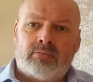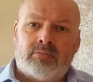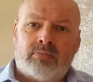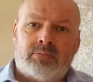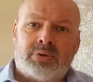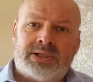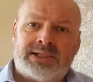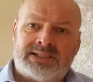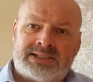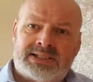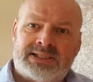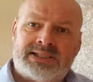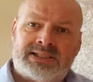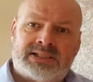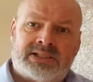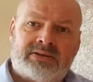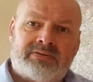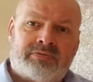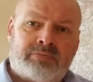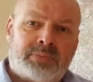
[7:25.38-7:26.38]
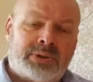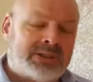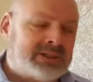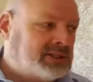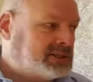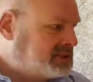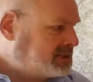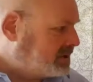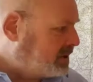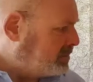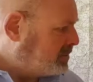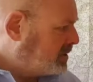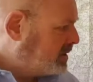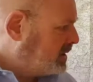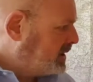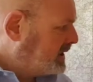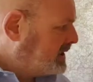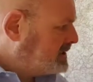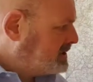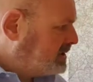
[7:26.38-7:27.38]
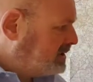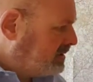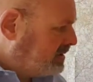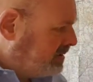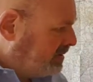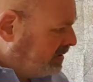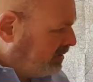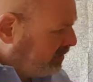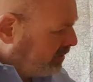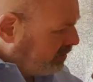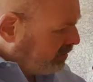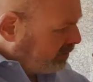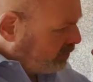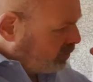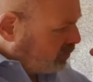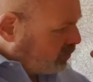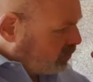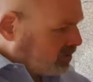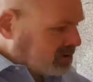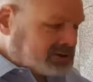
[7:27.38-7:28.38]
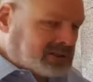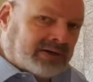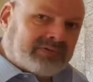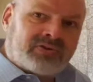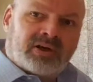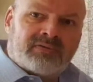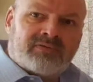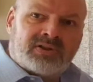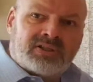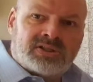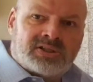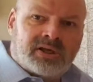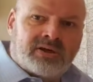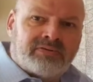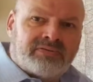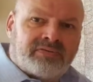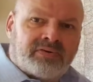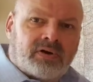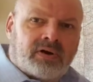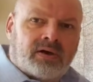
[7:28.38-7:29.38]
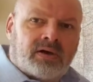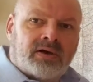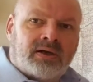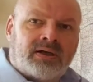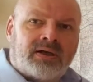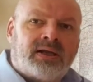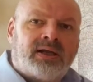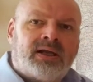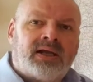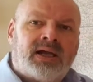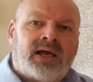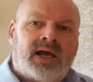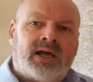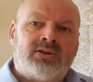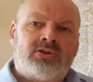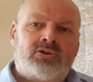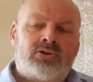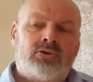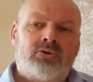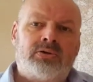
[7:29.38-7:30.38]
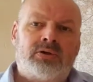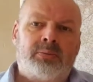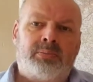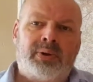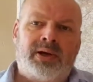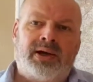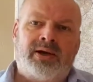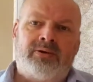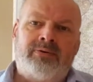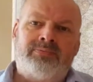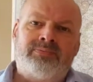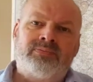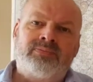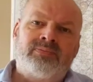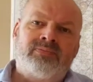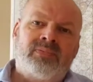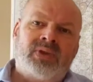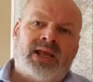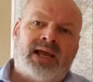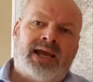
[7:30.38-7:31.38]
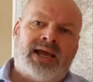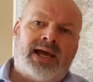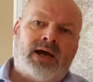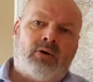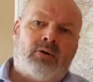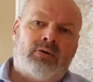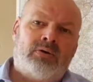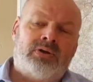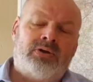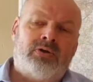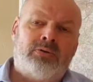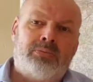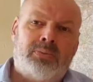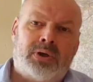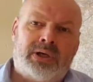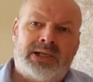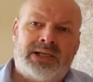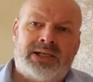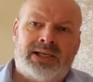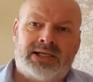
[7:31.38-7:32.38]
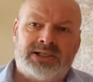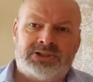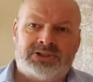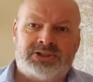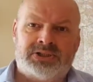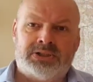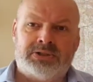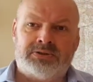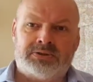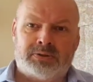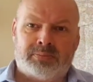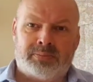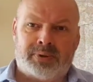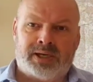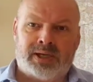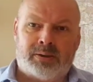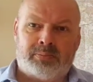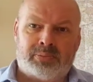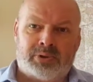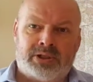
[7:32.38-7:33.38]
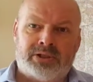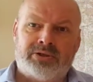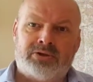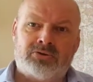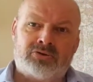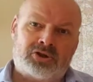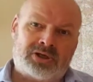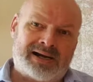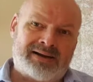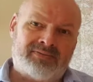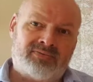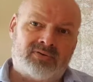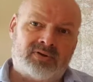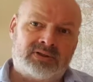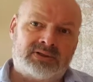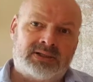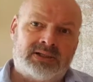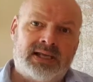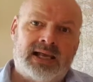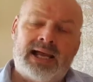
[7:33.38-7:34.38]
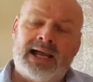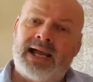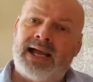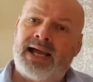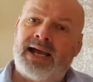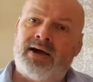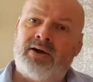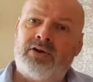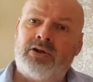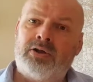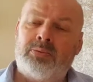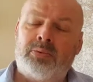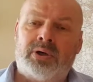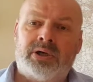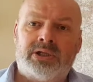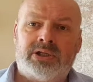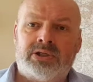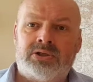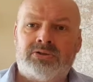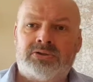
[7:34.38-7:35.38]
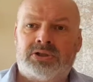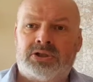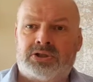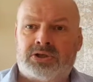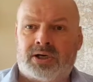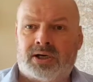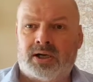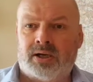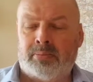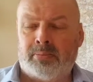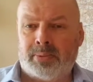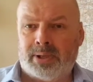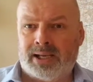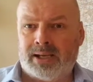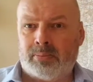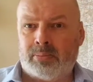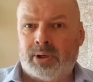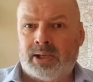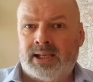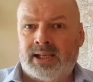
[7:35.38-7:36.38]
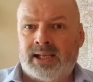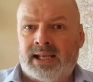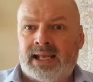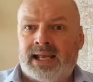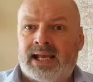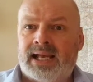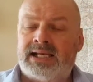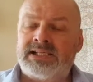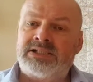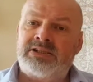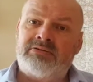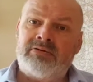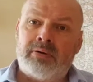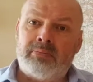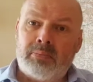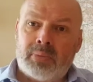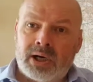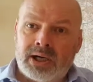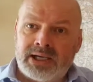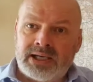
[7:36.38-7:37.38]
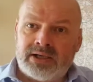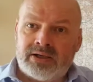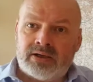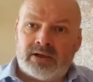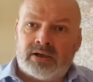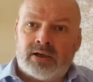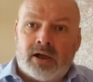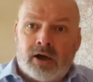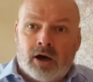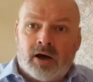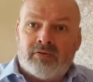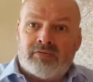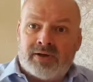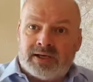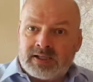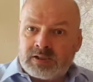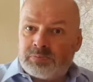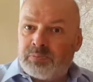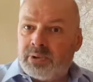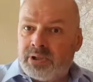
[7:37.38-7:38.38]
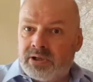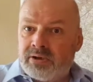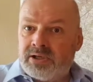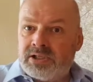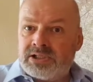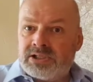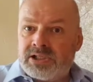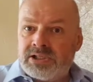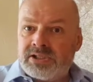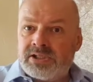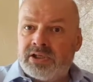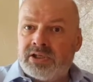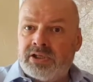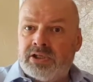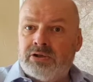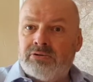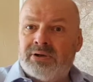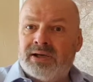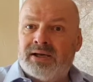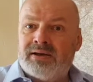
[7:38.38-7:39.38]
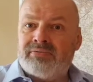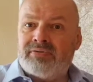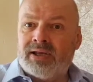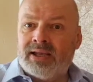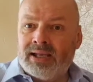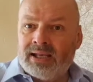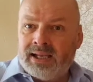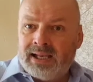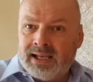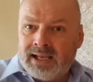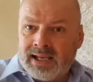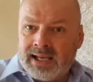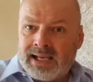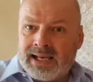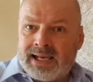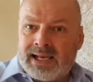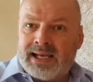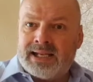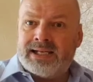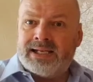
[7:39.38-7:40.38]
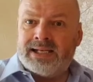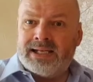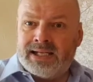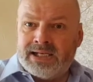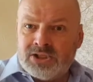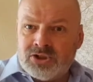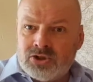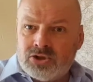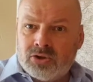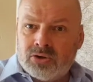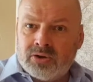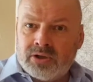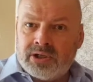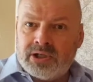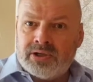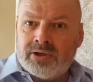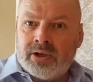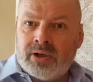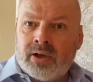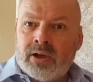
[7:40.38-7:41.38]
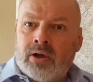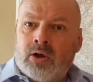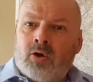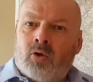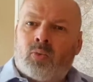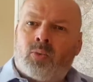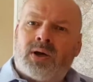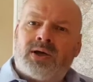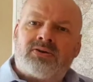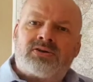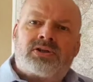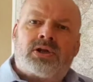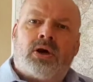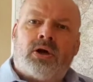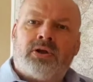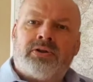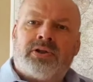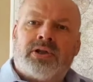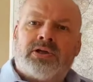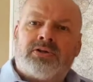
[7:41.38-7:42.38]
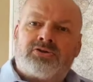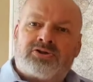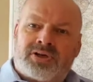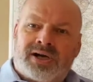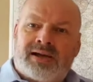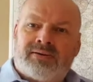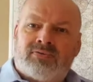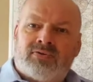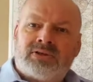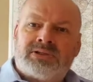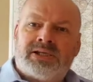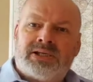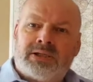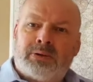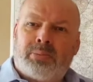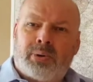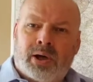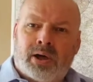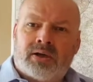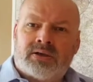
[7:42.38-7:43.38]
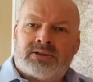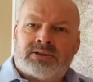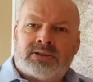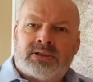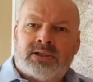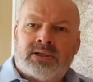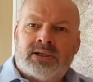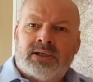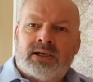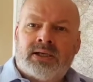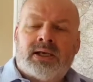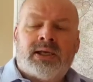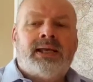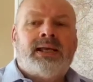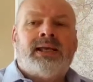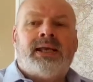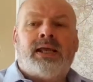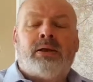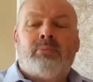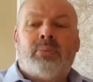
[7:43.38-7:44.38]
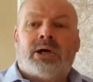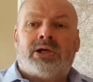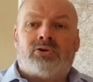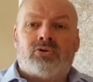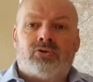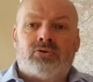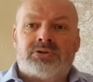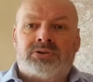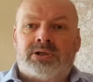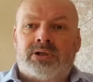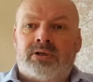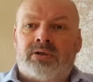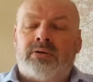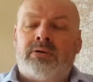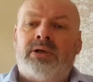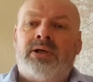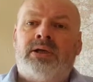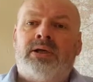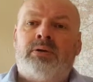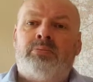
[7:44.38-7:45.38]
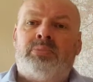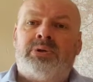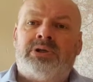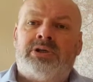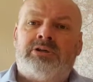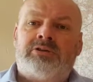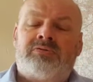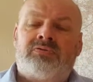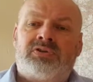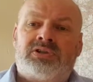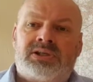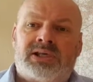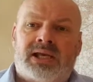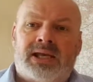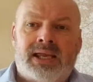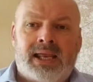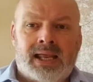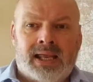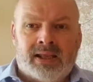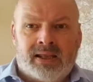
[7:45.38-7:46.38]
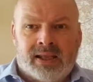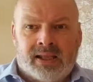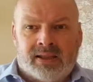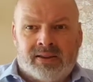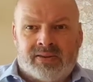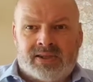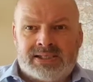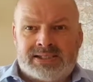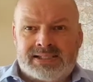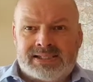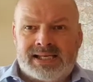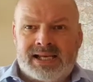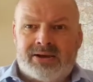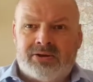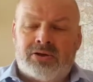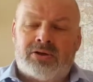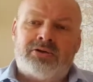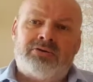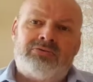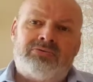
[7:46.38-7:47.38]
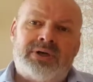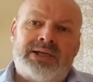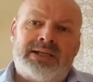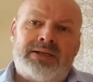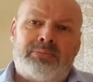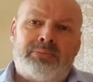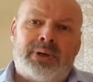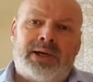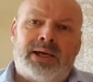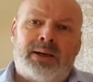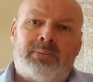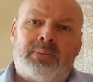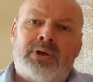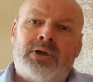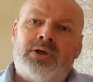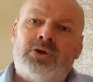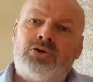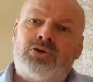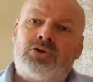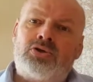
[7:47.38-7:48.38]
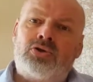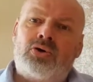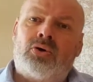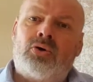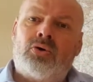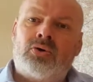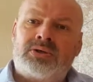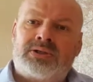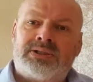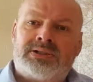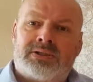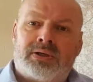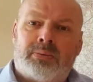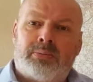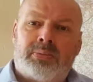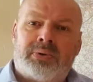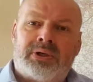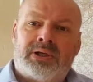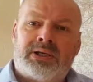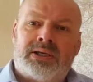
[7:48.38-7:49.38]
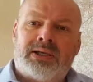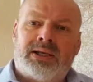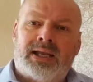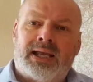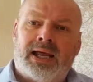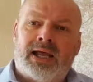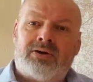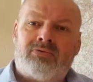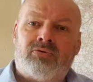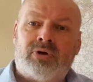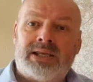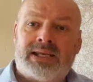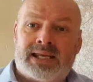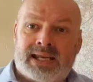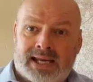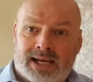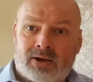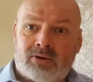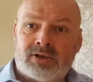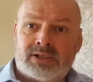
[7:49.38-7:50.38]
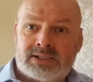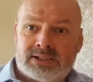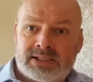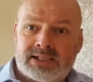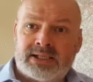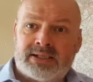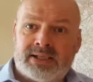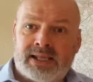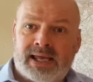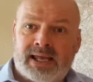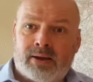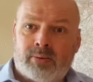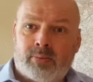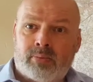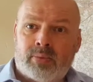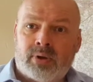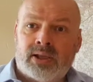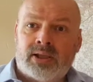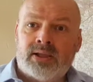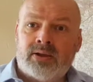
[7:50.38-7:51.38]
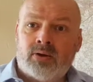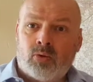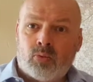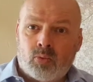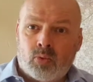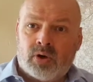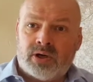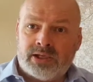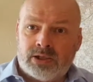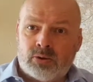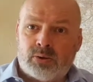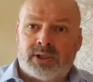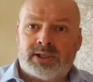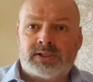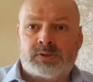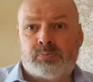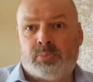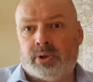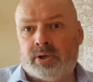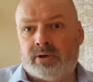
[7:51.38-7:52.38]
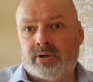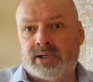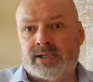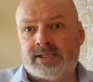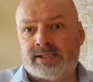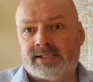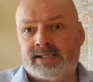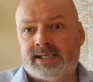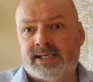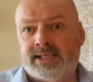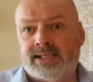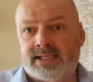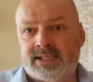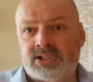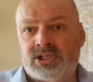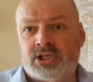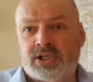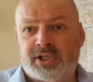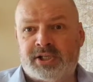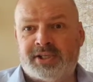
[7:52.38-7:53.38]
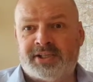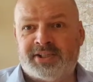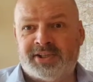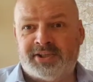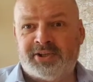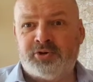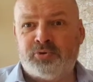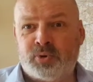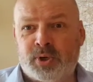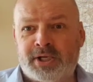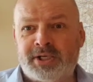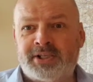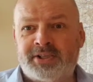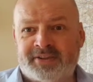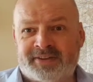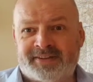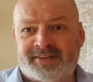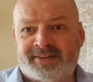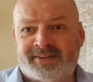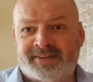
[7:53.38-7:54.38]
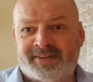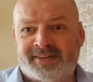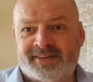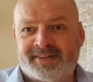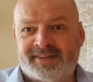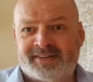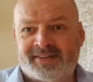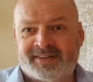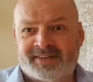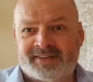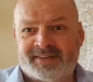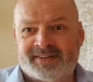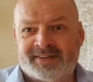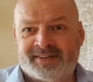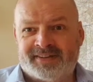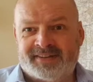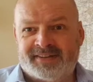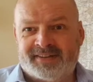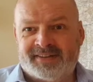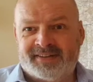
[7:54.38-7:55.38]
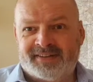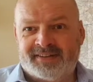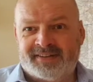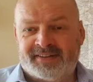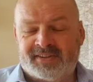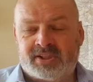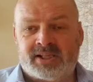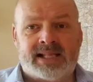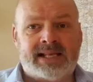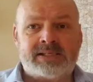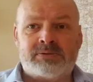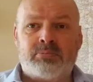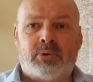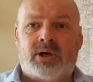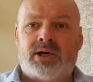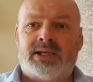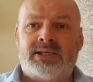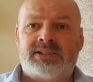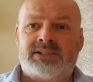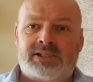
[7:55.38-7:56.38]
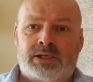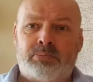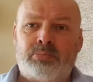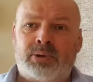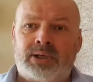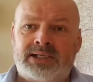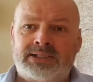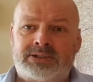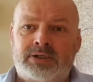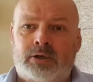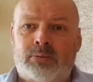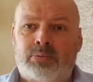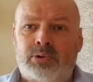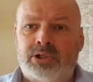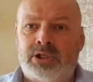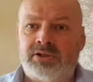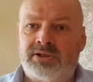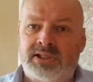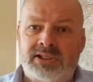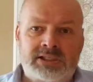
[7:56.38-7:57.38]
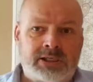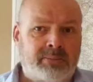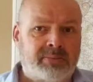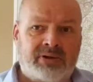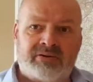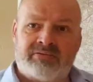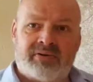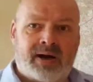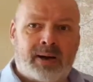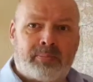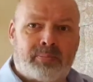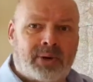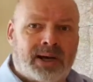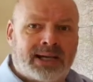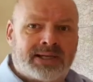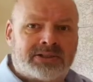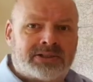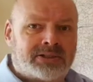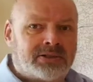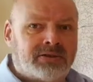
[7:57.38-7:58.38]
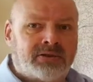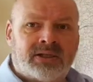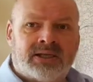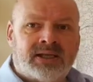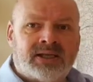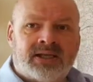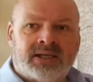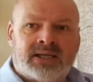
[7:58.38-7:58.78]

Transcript: But it's easy for me to summarise what I've covered so far and talk about how you might next use a map in your travels, how you might use a map as a reminder of experiences that you have had and enjoyed whilst on those travels in the past. It might also be useful to say, this is how you can read a map to talk to somebody and recount to them what you experienced in the journey that you went on. So that's my simple example, using something very practical.